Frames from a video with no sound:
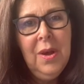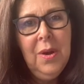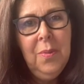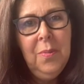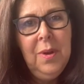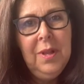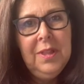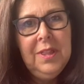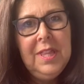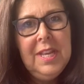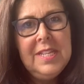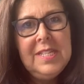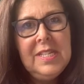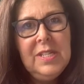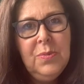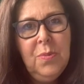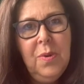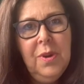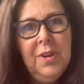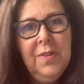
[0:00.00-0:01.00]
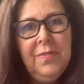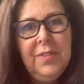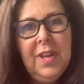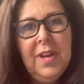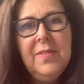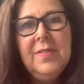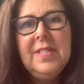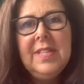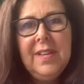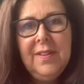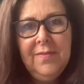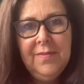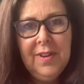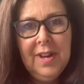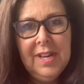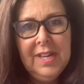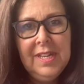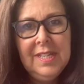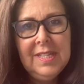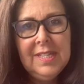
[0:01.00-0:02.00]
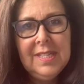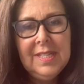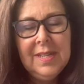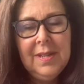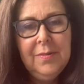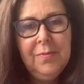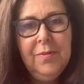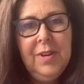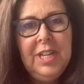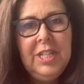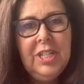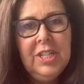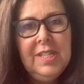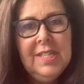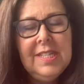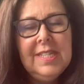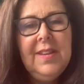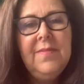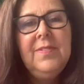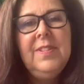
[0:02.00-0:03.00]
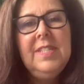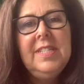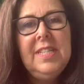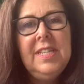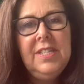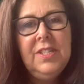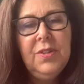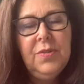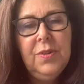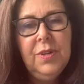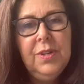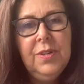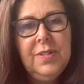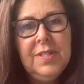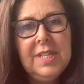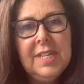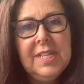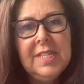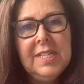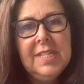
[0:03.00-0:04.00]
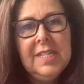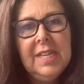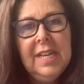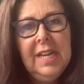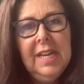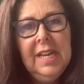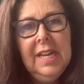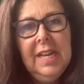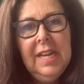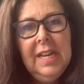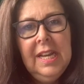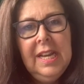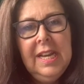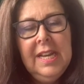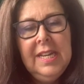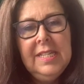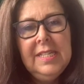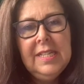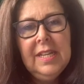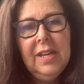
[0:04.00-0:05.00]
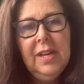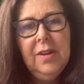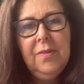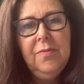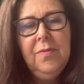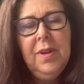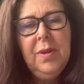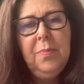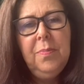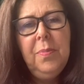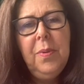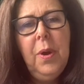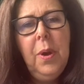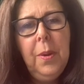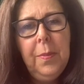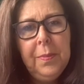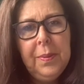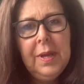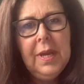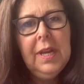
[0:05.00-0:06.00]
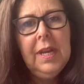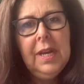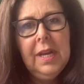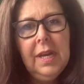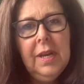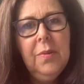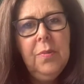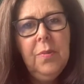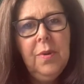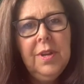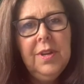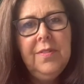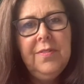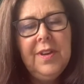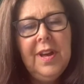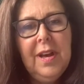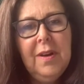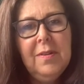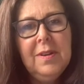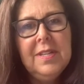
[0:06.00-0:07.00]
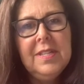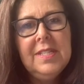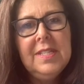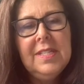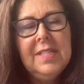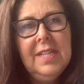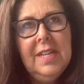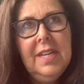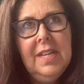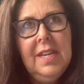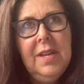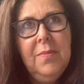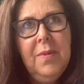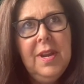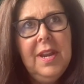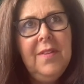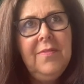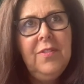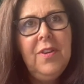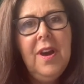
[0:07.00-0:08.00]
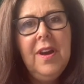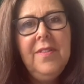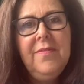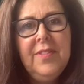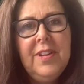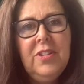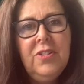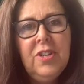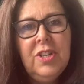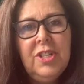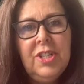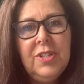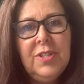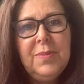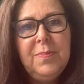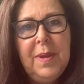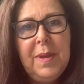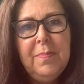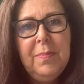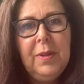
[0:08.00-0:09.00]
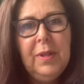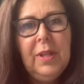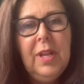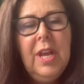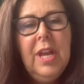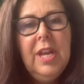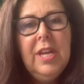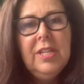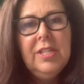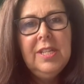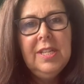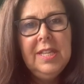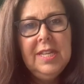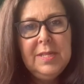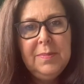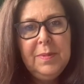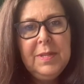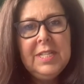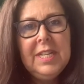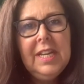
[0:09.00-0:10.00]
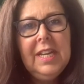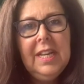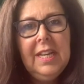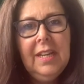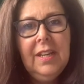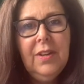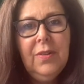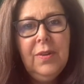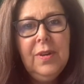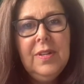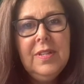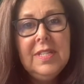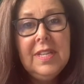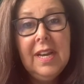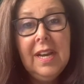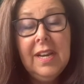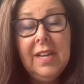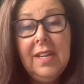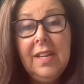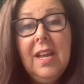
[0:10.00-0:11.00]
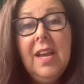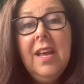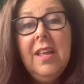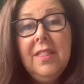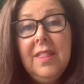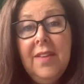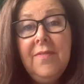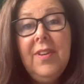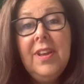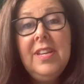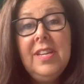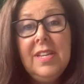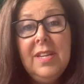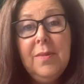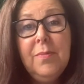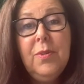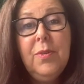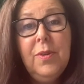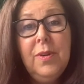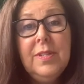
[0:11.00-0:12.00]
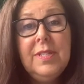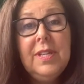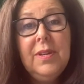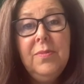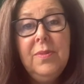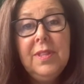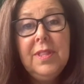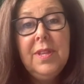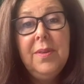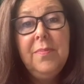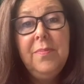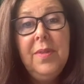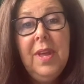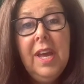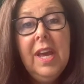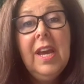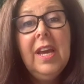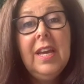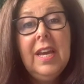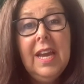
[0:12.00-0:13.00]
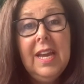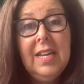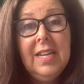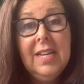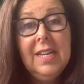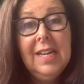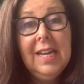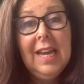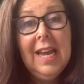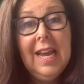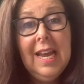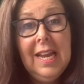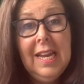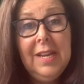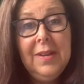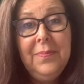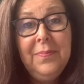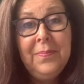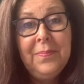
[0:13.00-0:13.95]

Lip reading: Well, this is one of those invites. Regent Seven Seas Cruises is a real popular one of ours. Certainly whenever I've introduced people to this particular cruise line, they've ended up cruising with them again and again.